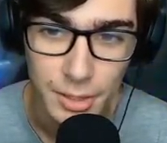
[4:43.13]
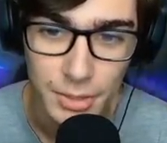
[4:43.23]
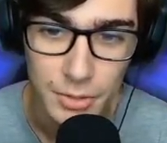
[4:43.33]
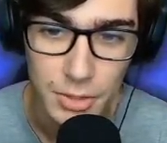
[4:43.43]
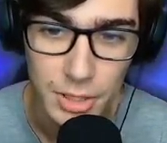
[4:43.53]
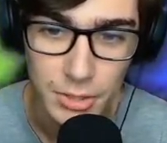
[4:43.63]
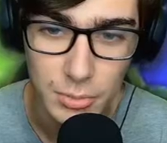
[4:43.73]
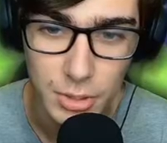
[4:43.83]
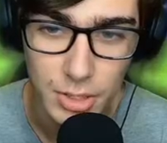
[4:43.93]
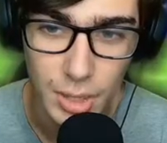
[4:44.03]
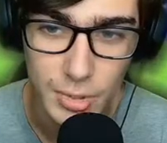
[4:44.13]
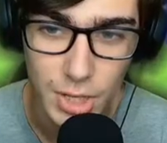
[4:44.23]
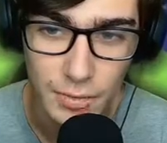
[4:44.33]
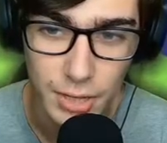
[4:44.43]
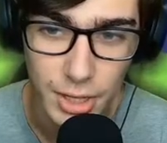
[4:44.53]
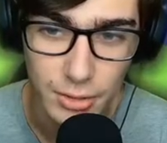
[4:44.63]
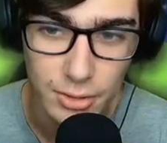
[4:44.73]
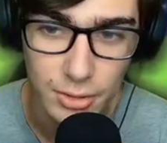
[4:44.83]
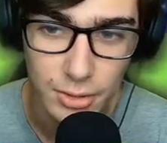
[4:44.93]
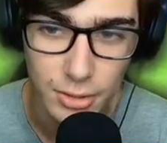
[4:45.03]
See if we can get some good damage off of that.
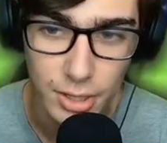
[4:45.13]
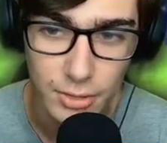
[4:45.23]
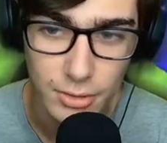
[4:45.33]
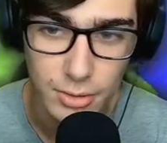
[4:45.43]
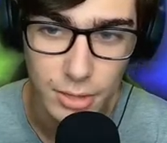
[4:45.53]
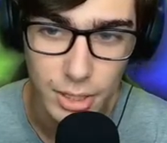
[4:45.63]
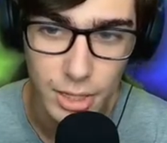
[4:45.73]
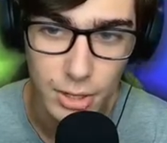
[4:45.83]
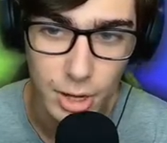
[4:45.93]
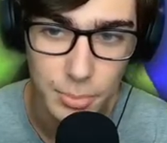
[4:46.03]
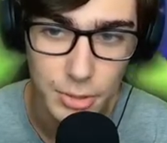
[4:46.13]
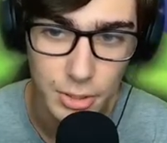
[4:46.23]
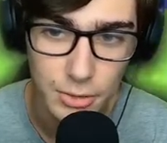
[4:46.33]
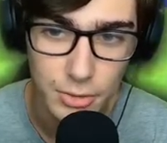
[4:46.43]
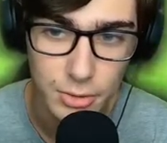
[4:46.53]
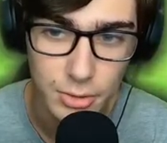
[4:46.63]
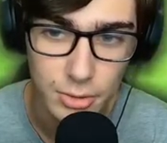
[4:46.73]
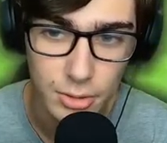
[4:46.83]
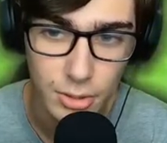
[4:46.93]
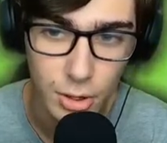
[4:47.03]
All right, Nair up tilt.
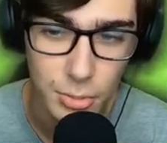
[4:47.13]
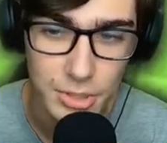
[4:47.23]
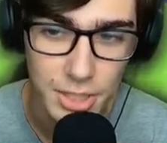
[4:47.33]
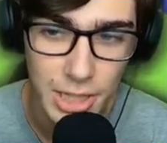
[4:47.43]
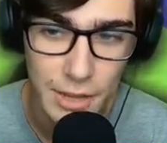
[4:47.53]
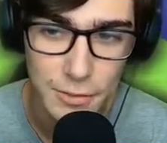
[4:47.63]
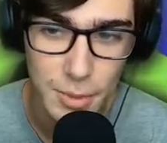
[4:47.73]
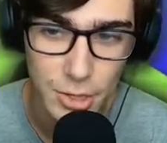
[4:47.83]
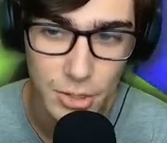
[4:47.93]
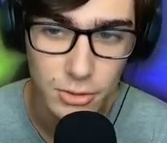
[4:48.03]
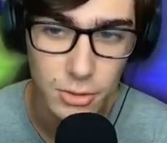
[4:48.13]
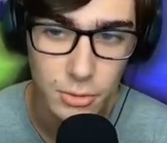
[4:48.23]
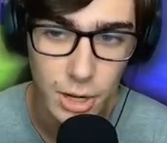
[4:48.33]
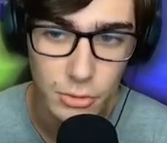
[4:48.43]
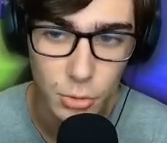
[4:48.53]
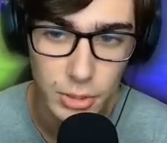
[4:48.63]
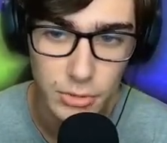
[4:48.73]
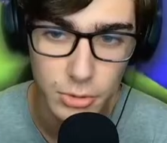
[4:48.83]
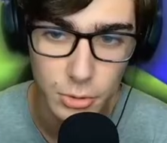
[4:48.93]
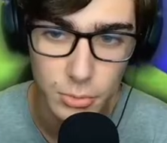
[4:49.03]
Almost getting the F smash. That's around 22.
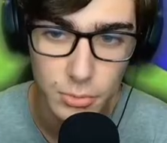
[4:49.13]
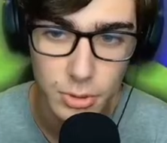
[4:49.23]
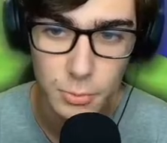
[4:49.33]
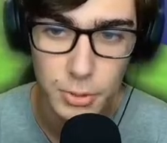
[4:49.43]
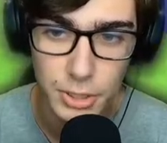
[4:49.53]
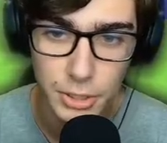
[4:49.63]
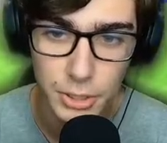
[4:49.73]
It's pretty good.